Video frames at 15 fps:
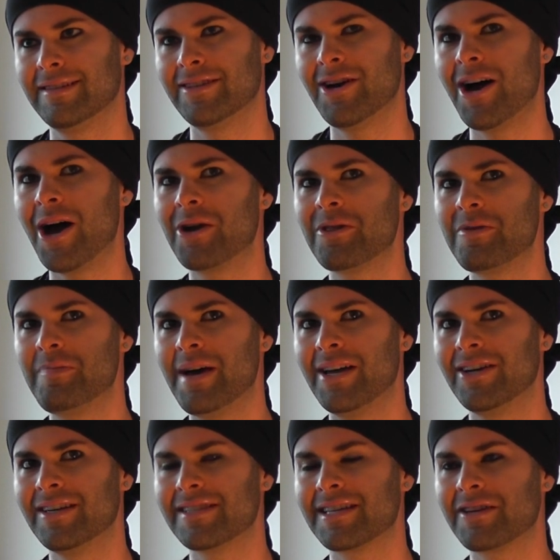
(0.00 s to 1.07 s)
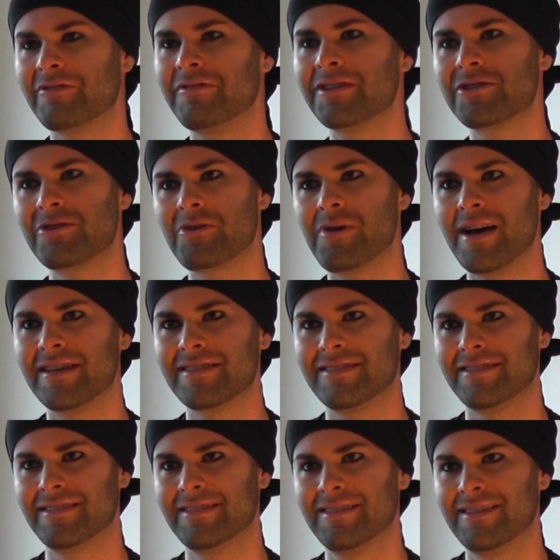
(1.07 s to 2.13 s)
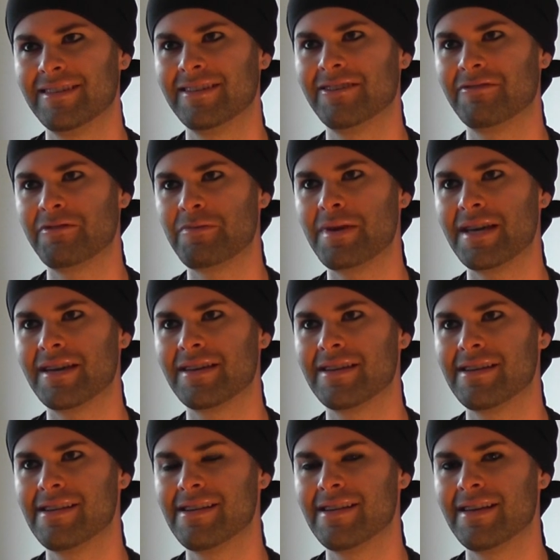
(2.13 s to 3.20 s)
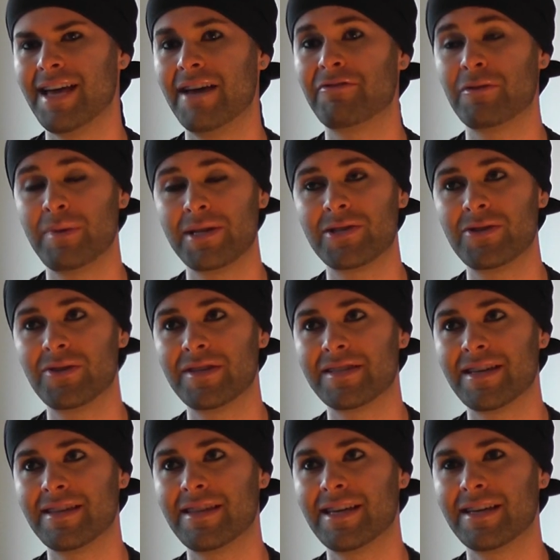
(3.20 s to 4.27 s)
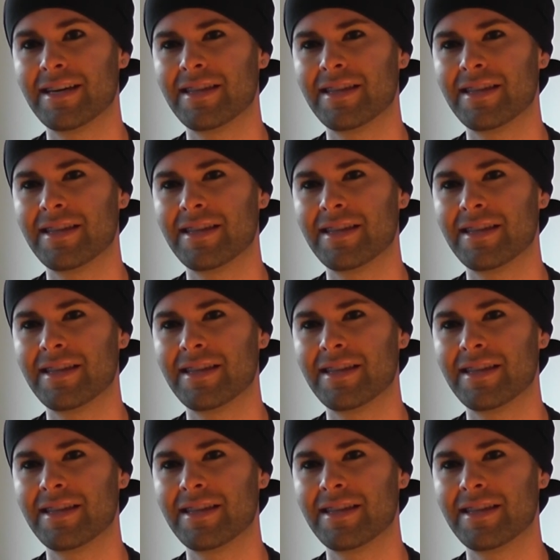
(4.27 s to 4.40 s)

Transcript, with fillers: The hotter the better. It's like a vision quest for me and for my students, I think.